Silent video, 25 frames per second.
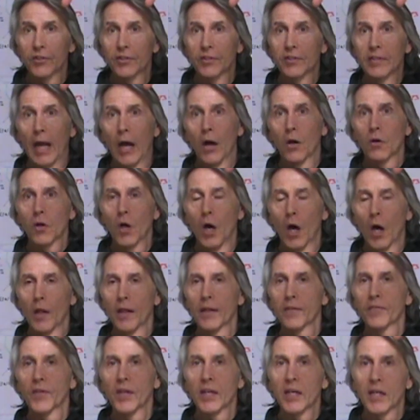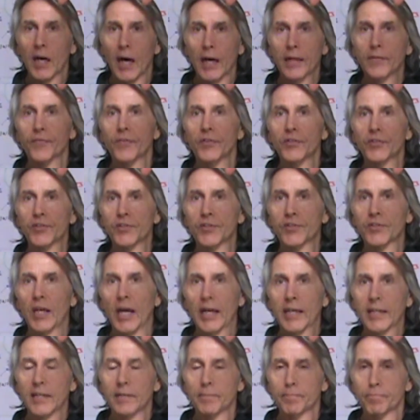is now calling the gut the
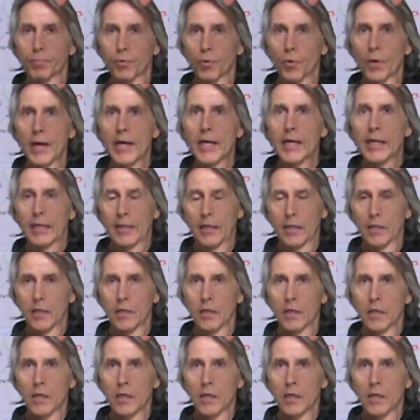second brain.